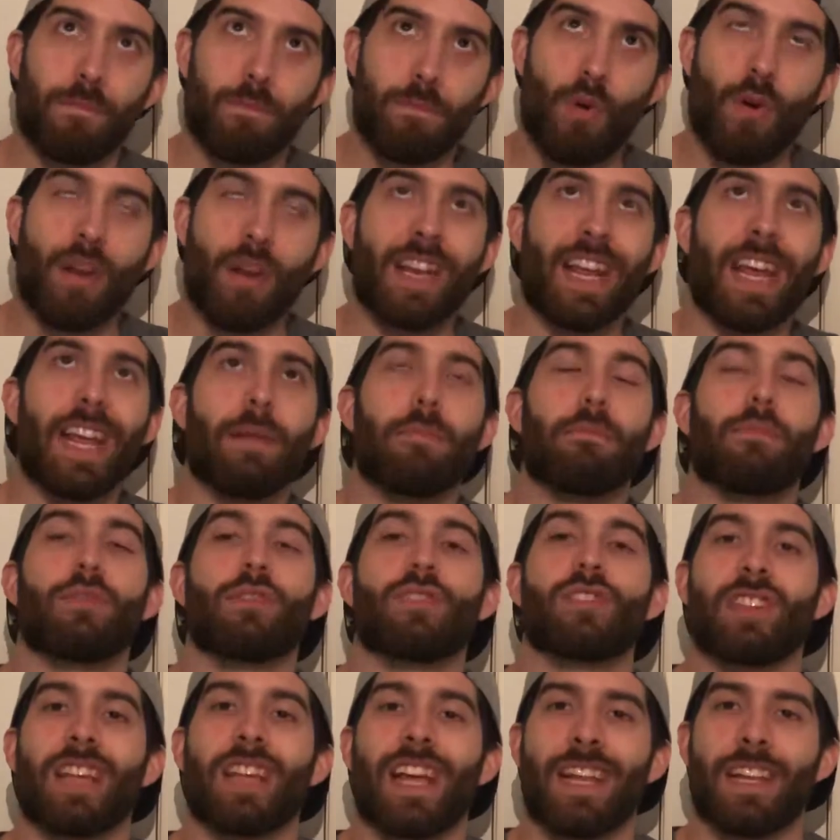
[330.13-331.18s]

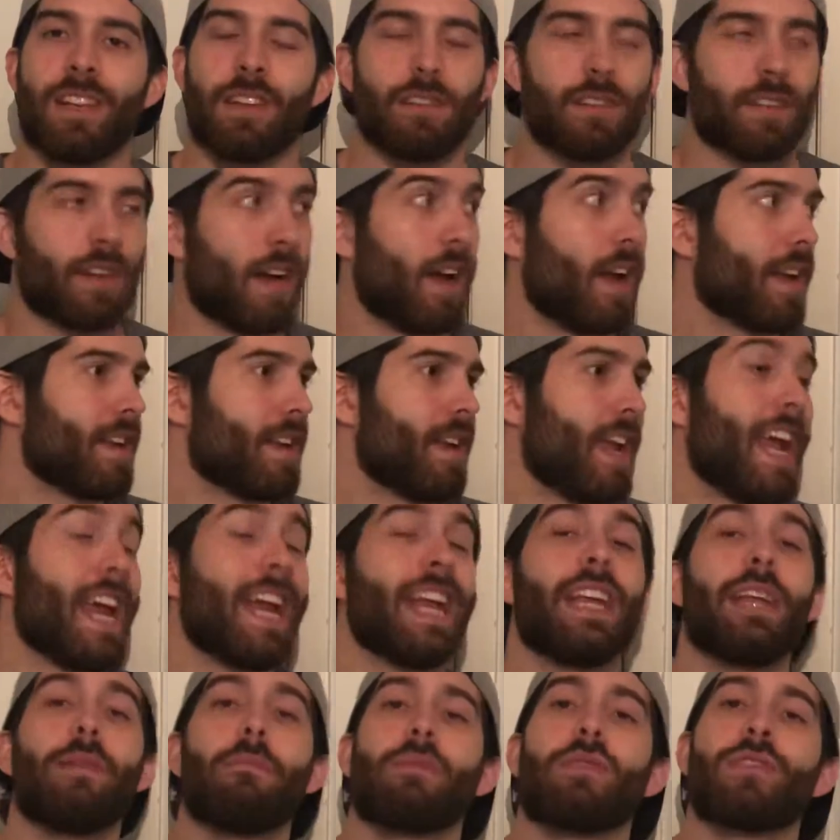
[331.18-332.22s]
0.8%,
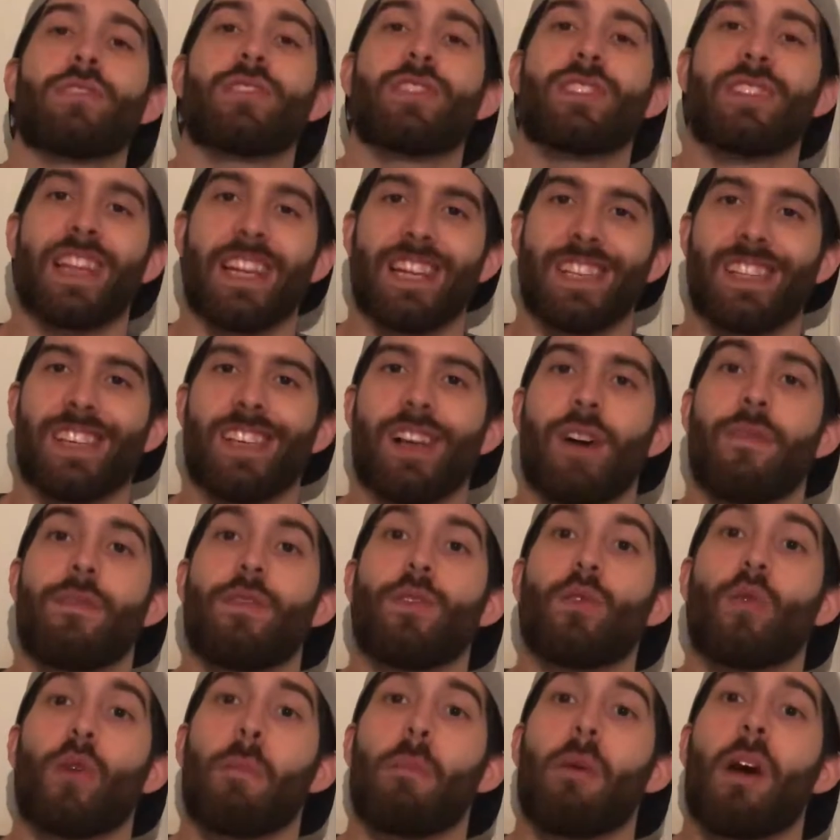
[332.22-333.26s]
80% of
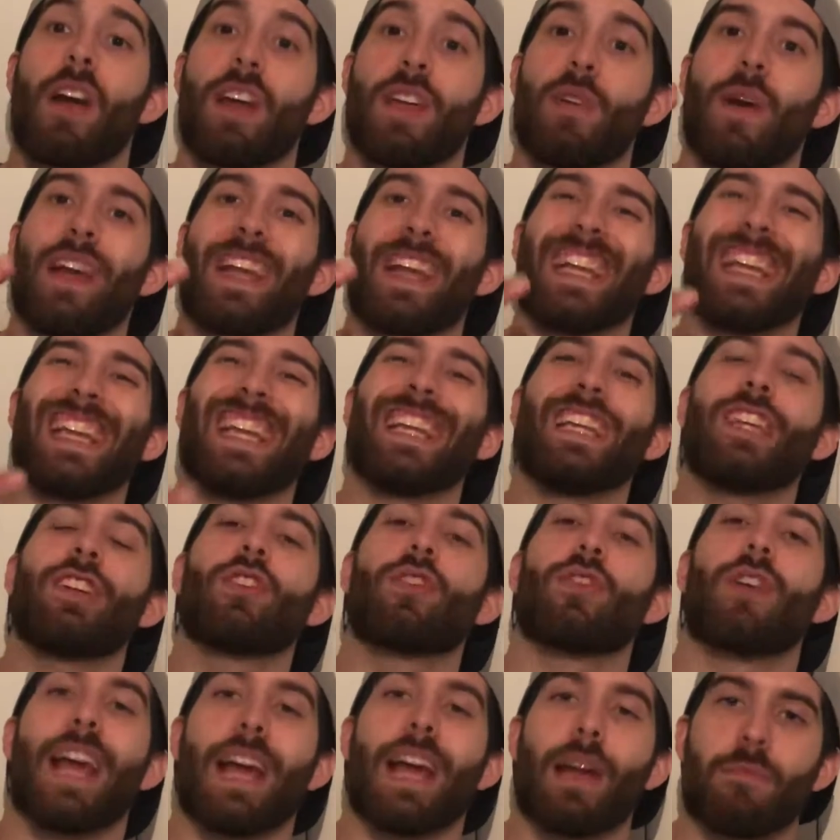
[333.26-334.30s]
your body weight in
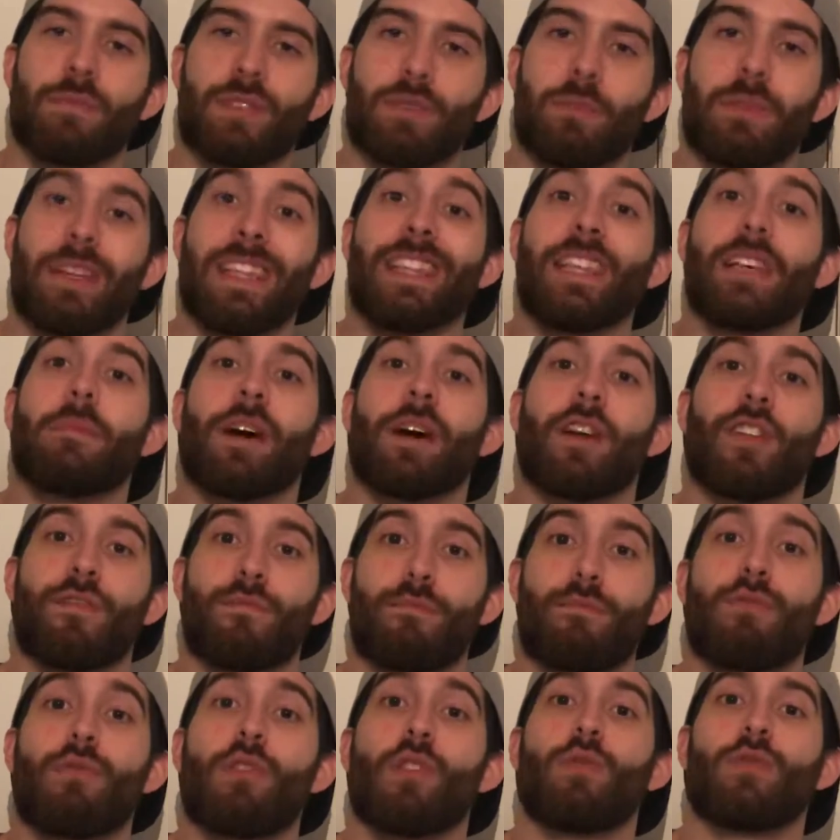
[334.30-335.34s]
grams be the amount
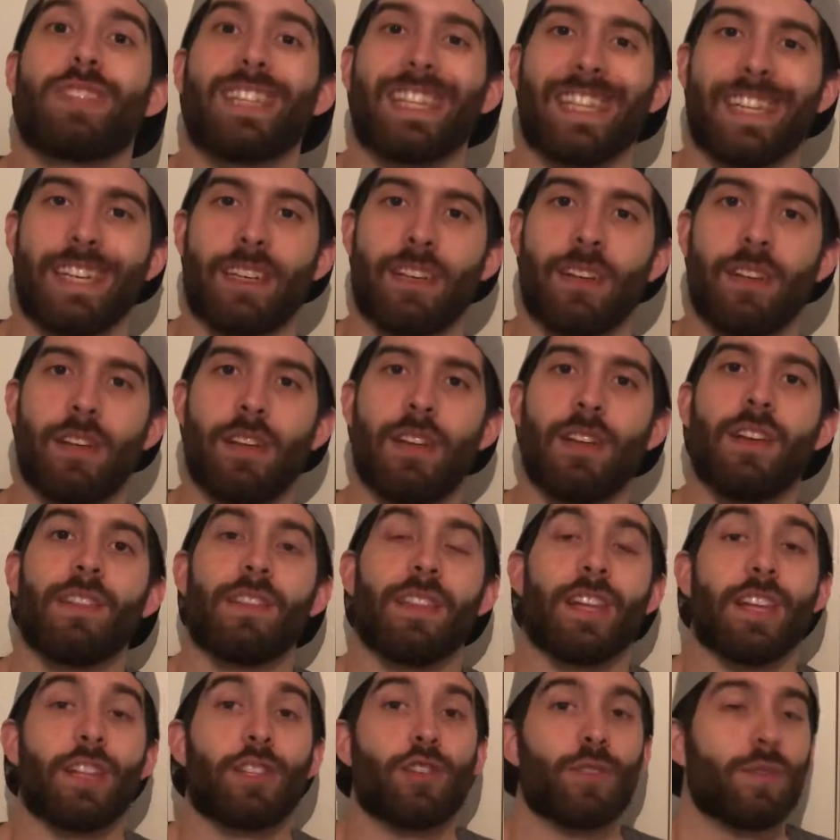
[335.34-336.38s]
of protein
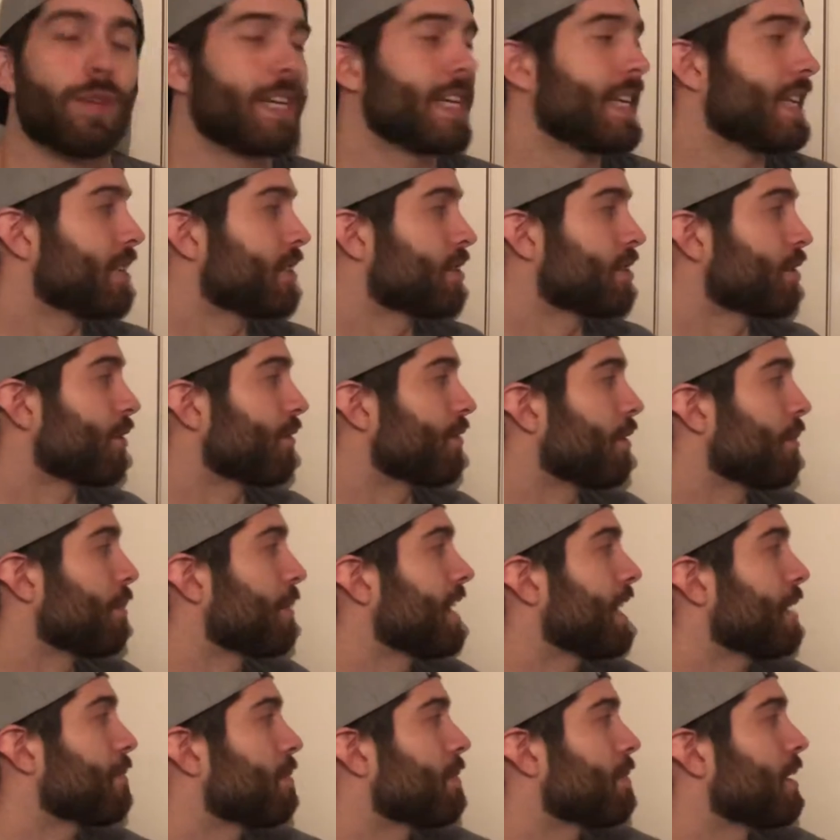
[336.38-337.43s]
that you eat. So for
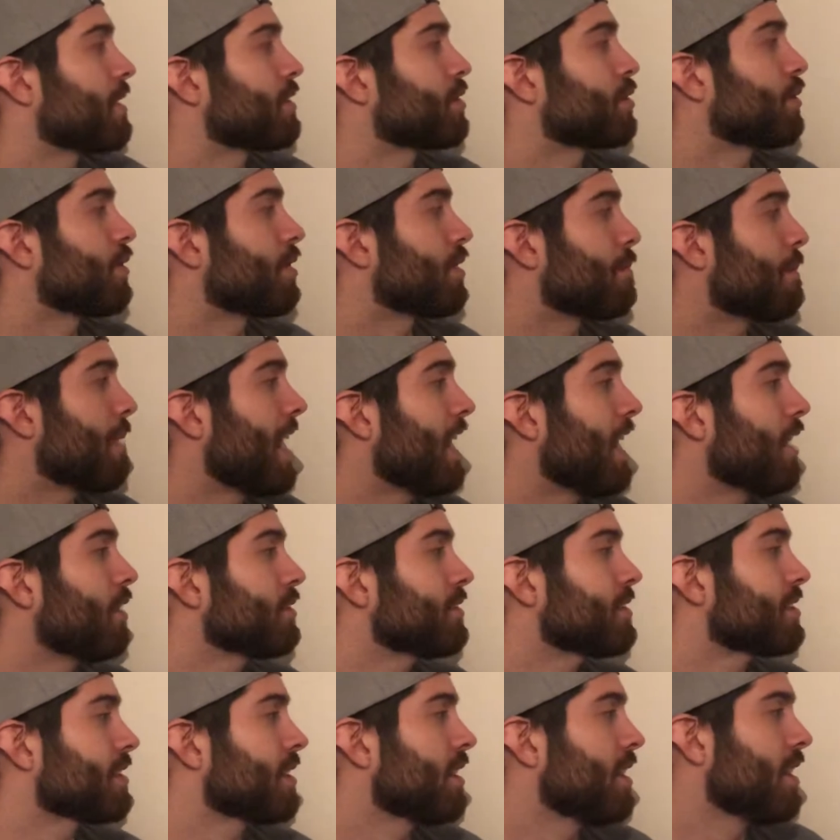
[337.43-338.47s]
me, I'm about 200
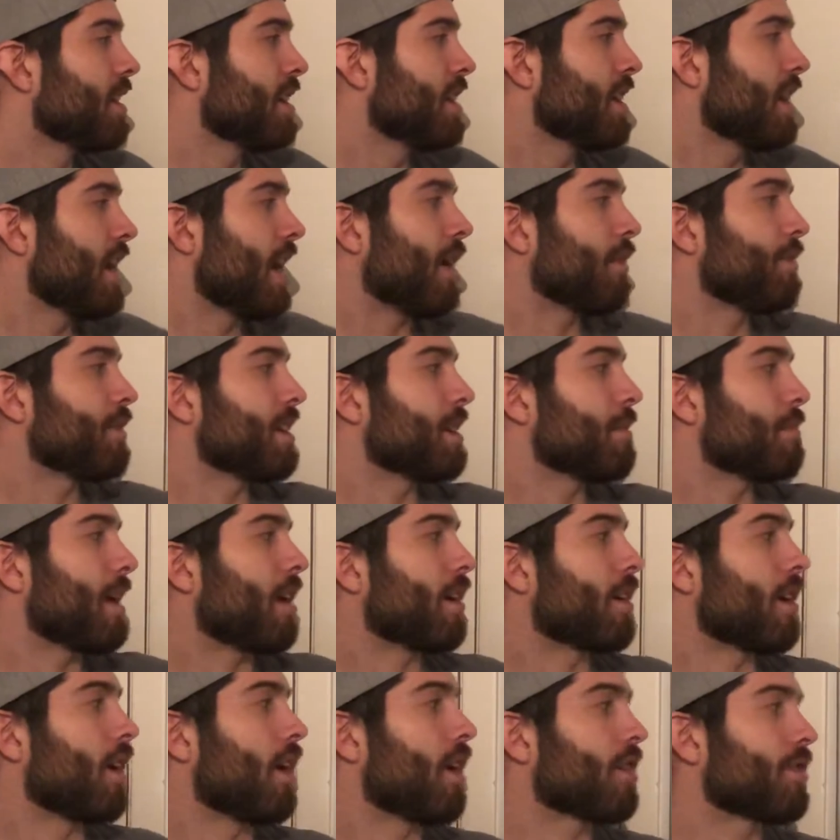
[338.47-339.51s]
pounds. I would need
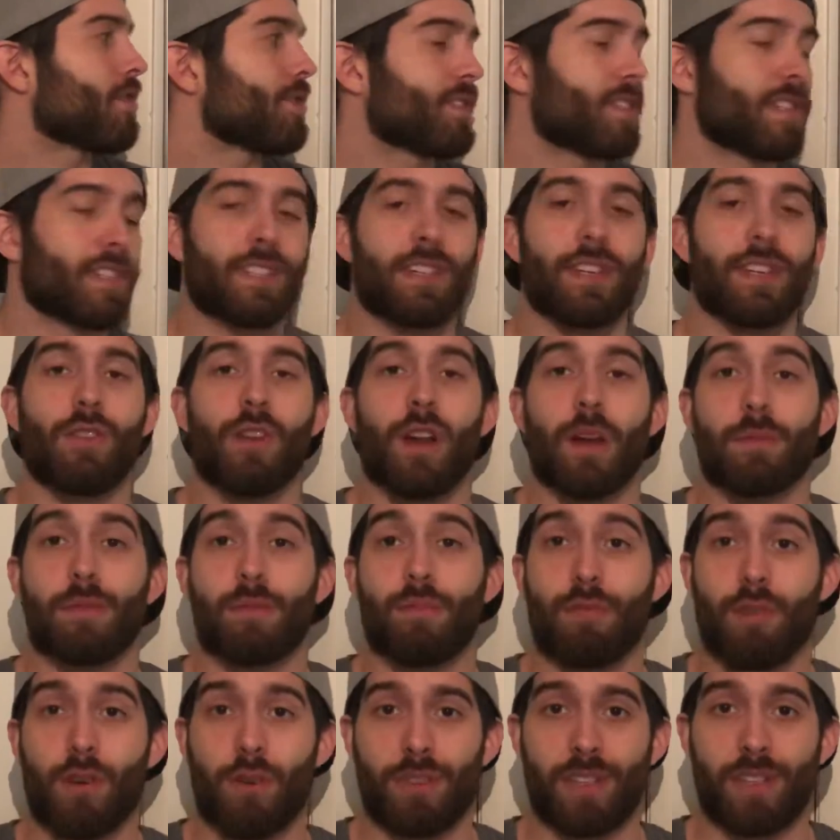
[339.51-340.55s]
about 160 grams of
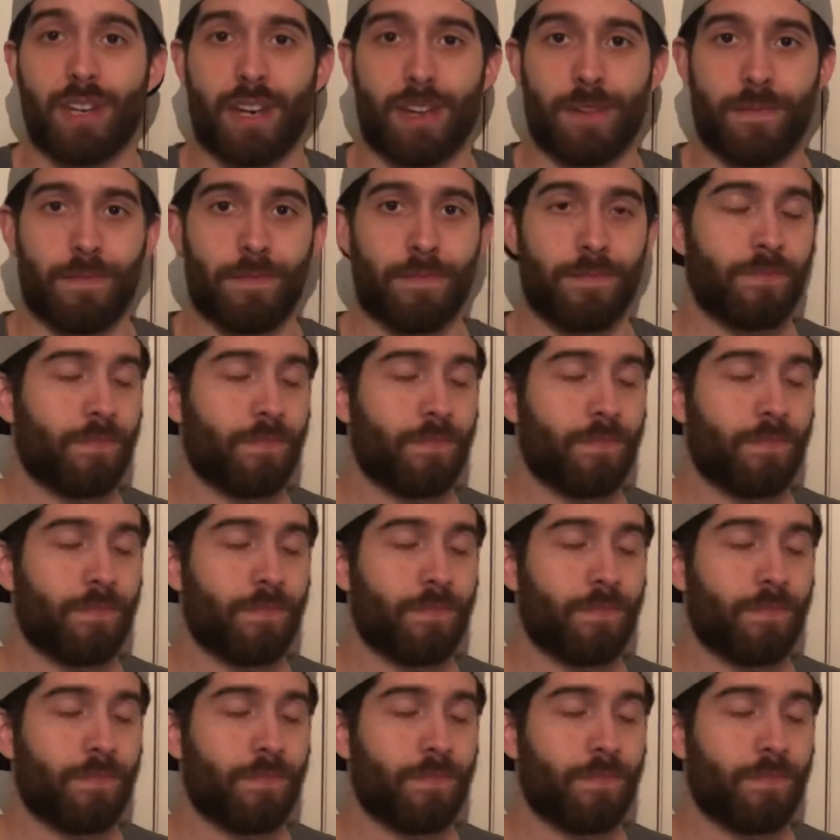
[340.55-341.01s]
protein.